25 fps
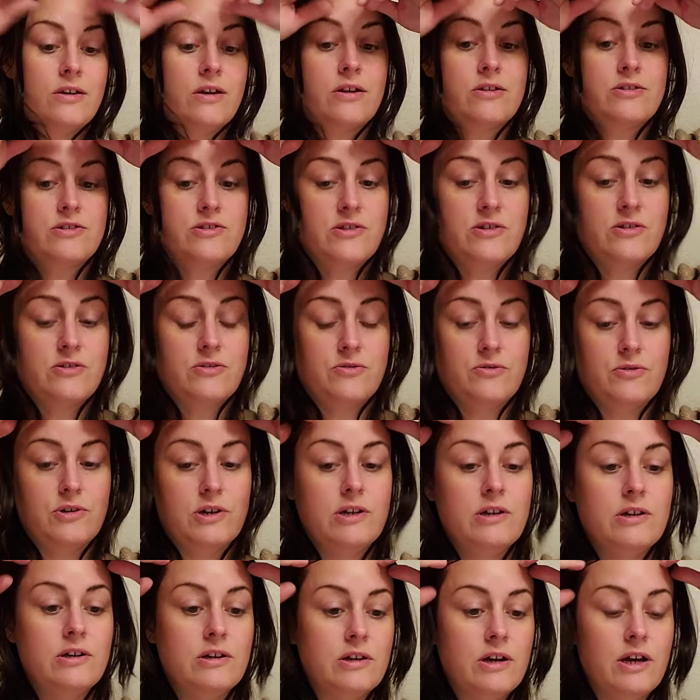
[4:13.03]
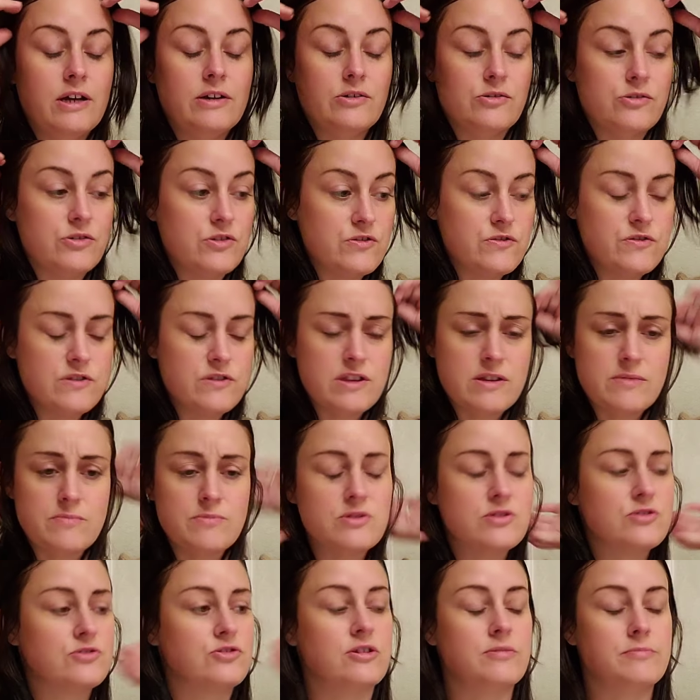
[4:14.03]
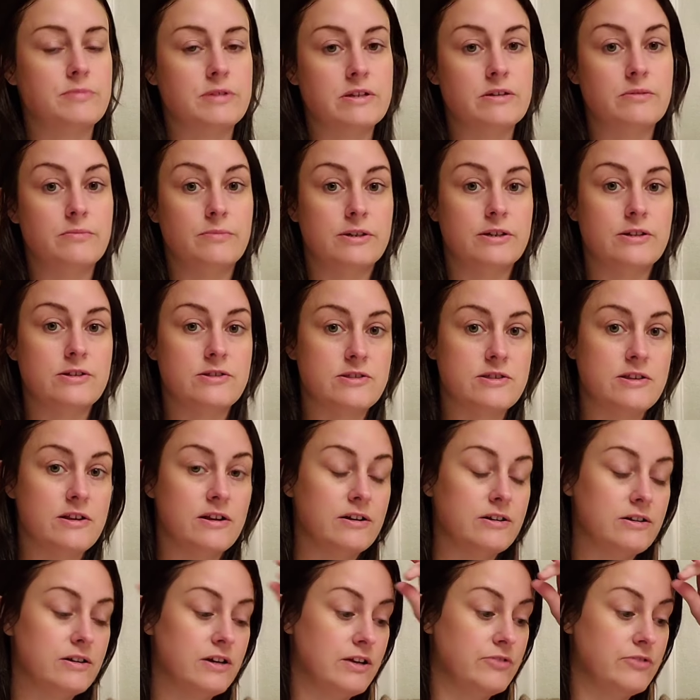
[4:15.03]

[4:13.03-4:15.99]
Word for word: So, I know this seems scripted, but it's not.